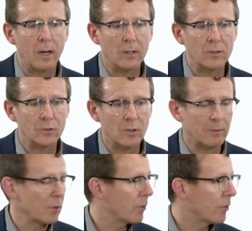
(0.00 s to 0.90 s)
just
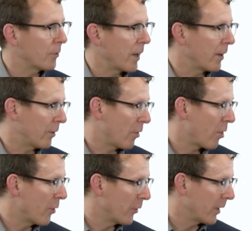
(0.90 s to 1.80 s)
over
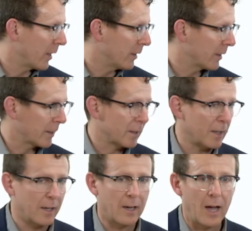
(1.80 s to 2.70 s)
330, I think,
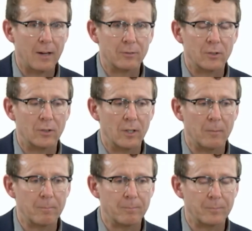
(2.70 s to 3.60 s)

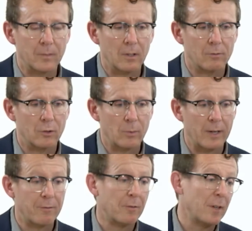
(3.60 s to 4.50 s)
for
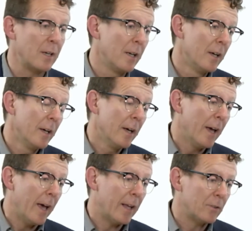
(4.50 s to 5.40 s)
2015.
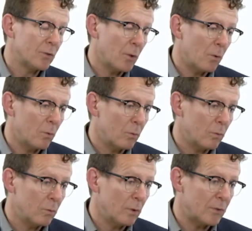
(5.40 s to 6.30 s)
And
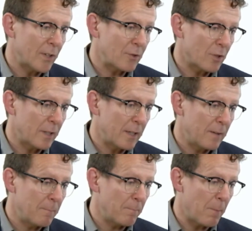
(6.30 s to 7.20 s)
so
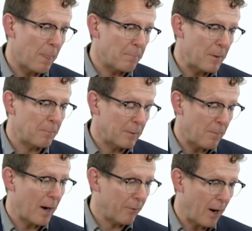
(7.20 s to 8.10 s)
essentially the people in
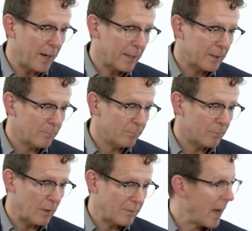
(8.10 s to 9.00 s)
my riding
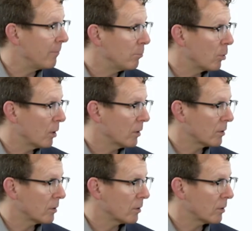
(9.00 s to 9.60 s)
of Davenport,